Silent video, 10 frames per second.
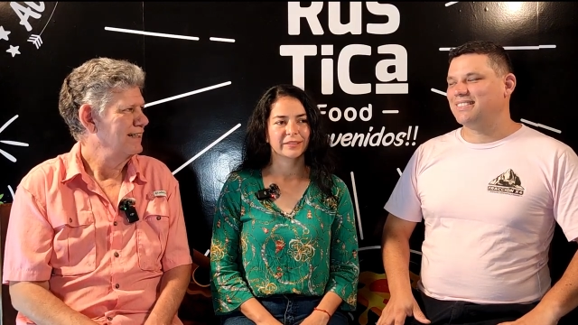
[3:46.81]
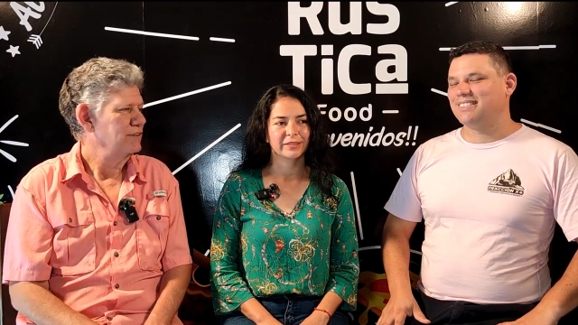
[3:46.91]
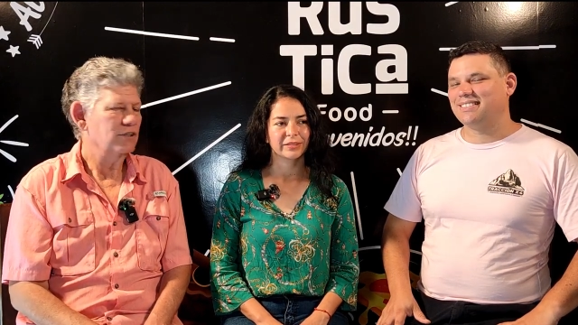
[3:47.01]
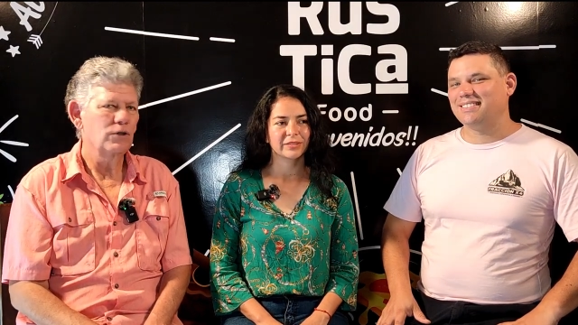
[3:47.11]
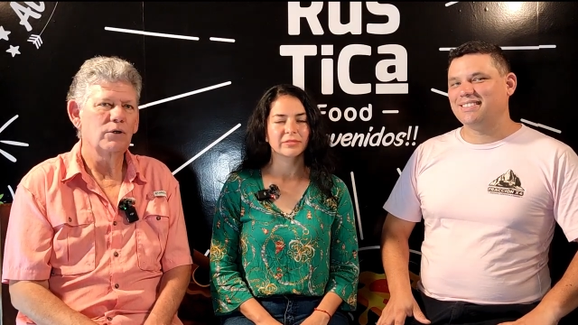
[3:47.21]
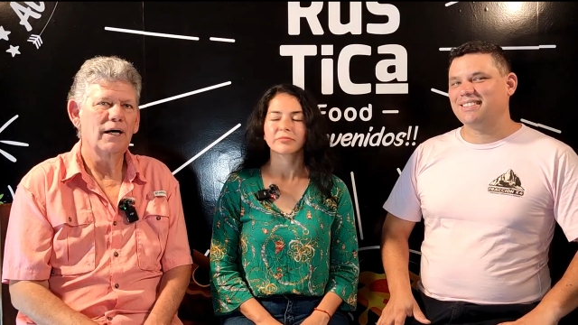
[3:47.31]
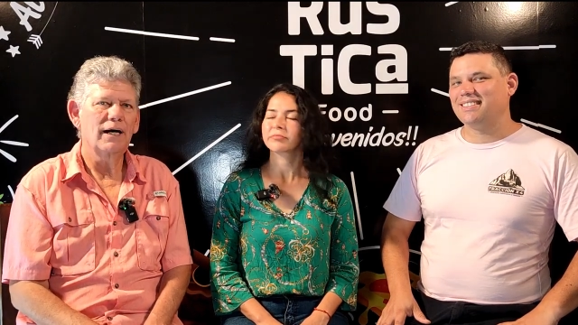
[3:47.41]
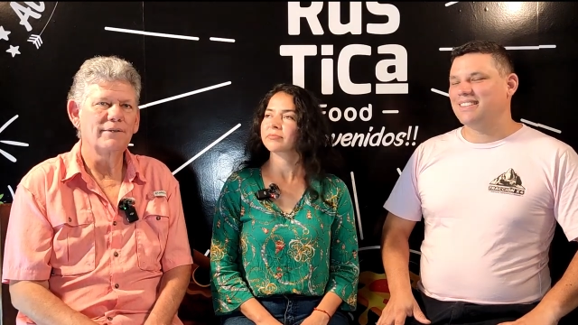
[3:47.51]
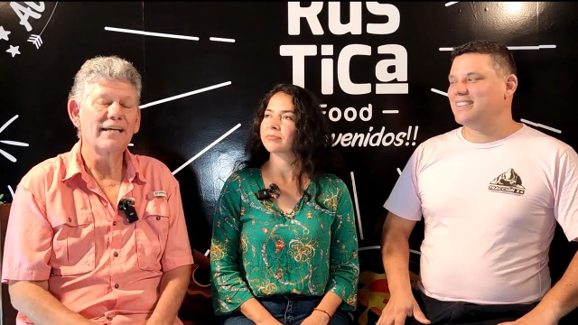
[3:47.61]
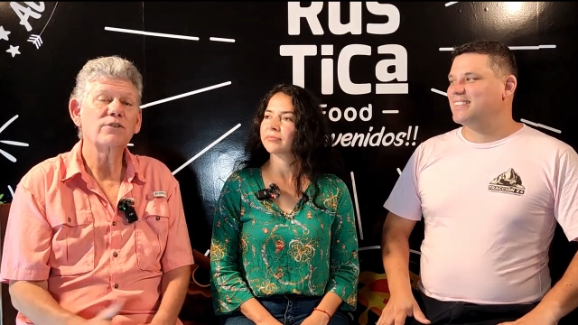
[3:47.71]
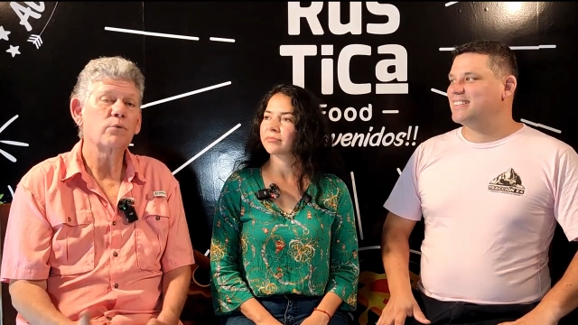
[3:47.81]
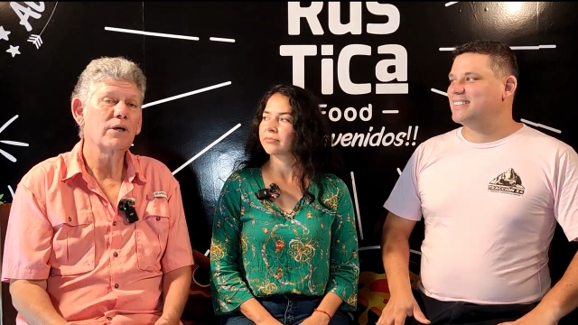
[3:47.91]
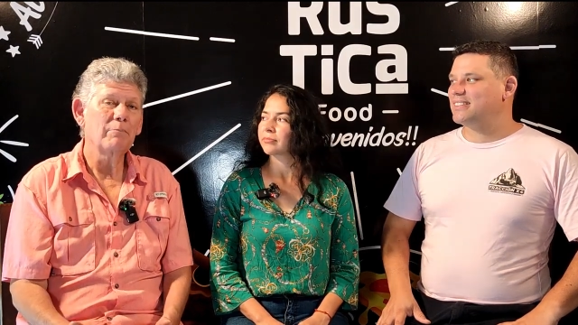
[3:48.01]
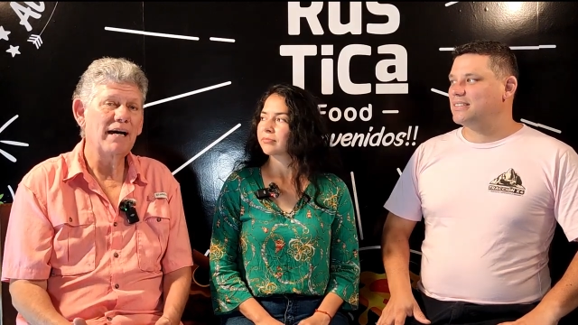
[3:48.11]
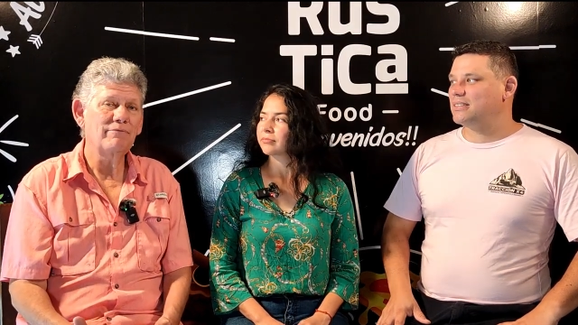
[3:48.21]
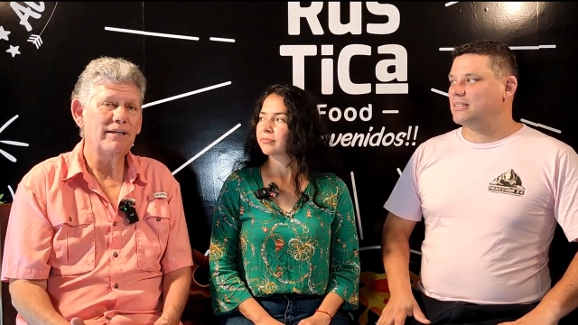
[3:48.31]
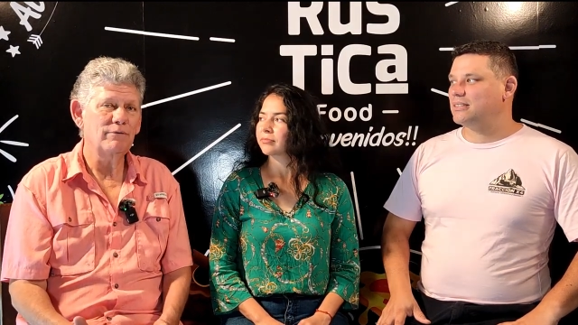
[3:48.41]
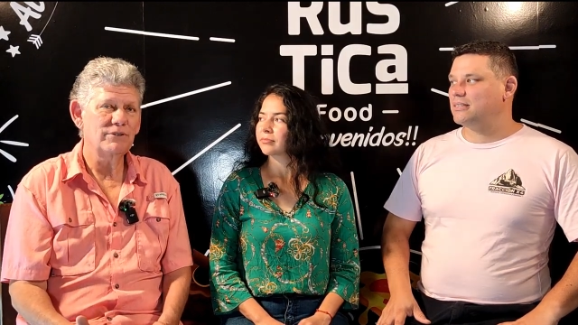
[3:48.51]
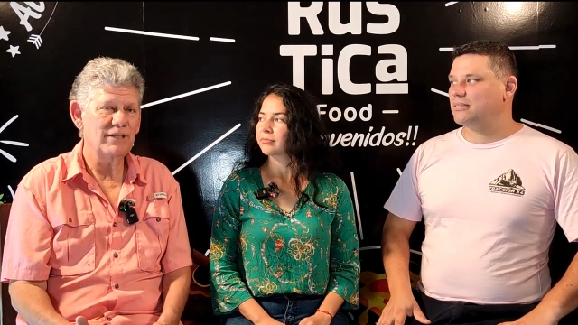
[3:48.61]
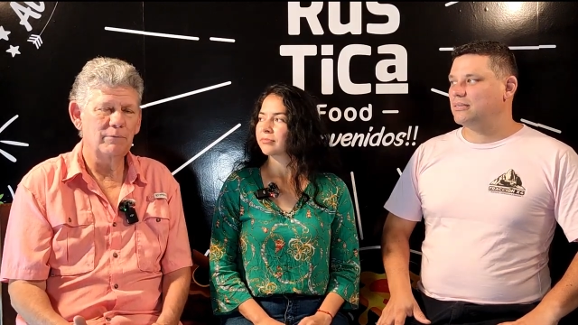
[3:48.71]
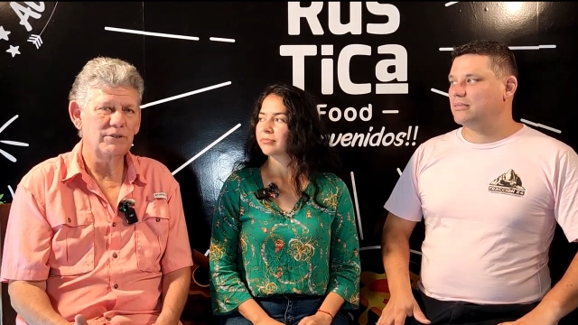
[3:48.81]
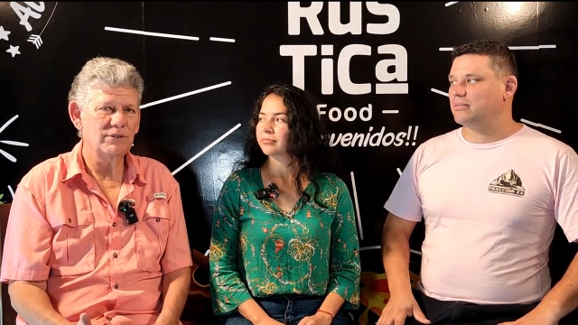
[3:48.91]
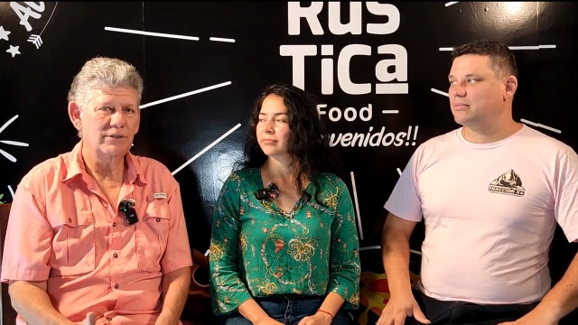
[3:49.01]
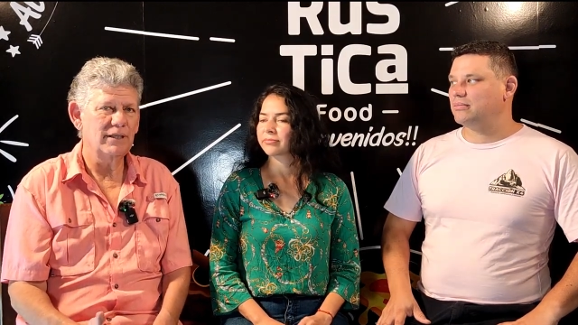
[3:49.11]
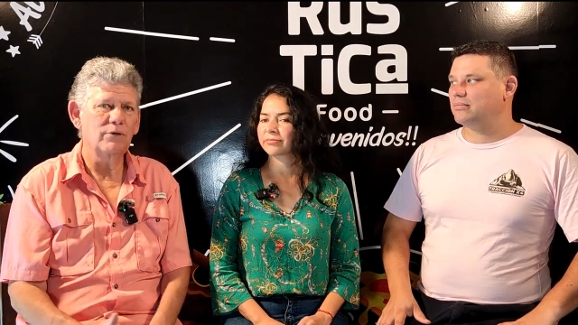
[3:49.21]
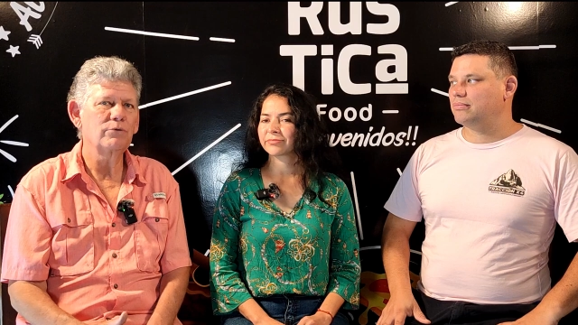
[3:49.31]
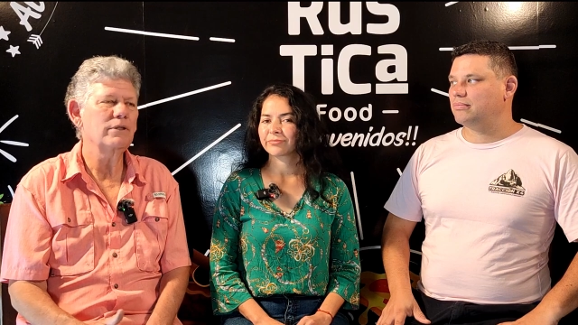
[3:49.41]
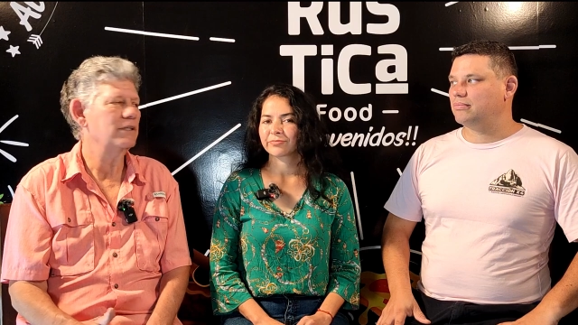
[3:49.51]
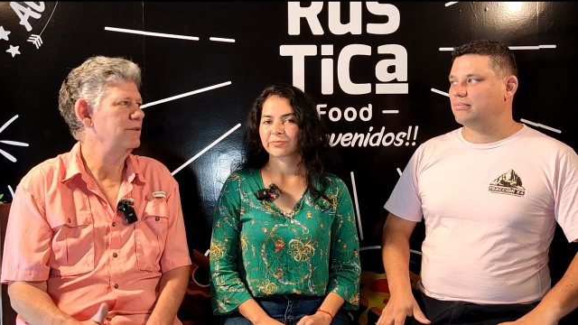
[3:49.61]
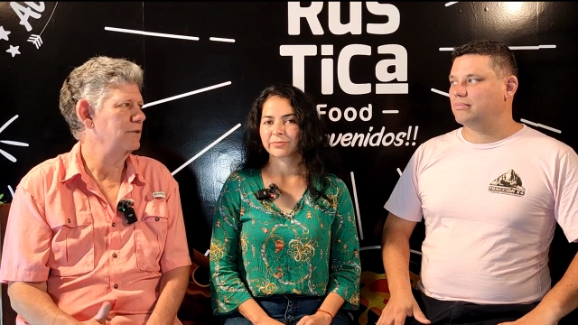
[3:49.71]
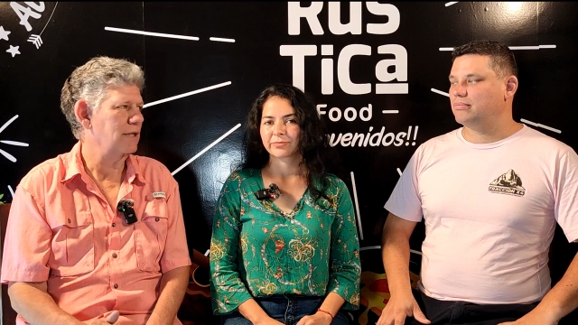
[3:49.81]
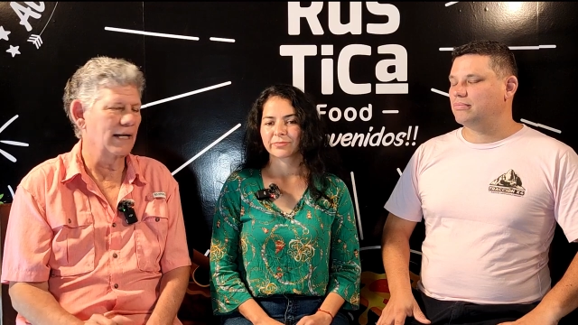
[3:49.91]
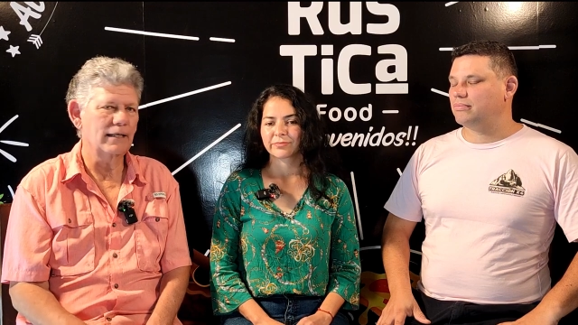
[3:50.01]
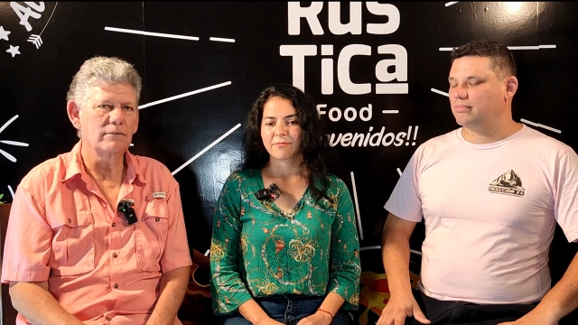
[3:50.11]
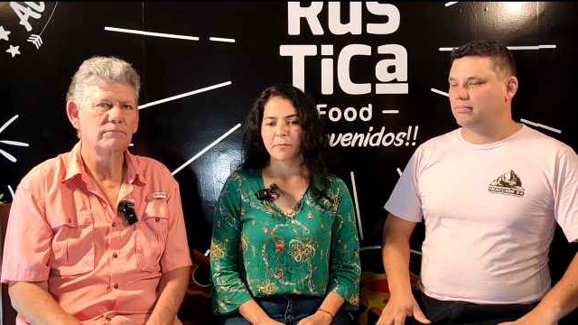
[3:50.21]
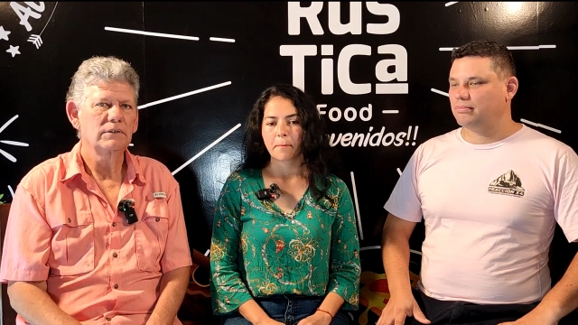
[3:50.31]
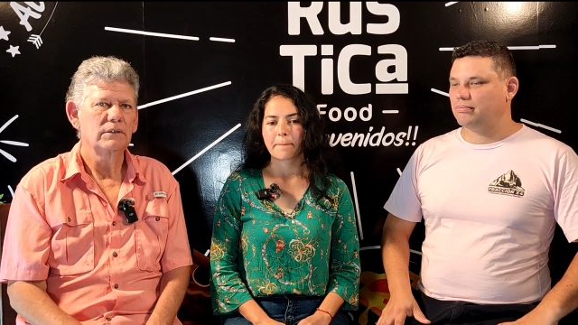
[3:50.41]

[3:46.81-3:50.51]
Speaker 1: So that's one of my favorite sandwiches here. I really do like it.